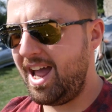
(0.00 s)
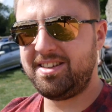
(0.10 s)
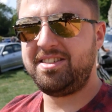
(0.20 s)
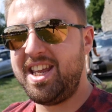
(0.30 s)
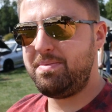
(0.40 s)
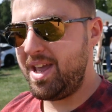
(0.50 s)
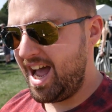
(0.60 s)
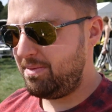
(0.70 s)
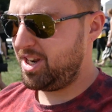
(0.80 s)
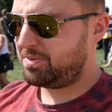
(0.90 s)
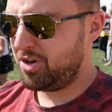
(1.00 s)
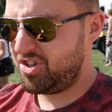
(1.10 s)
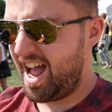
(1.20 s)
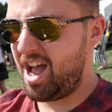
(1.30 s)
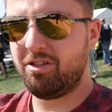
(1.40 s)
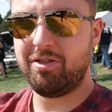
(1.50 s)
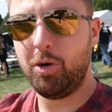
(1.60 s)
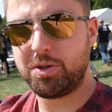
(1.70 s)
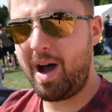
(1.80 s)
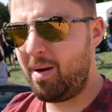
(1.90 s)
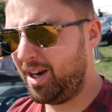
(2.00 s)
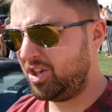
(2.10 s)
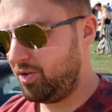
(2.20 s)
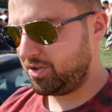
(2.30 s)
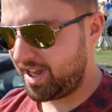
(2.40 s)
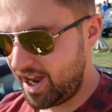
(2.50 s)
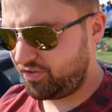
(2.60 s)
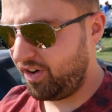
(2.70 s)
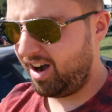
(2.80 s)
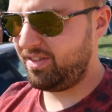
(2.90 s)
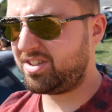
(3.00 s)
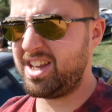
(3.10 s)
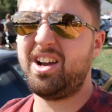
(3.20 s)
It's a CBA, but it's pushing 800 horsepower with Litchfield Stage 5, because that's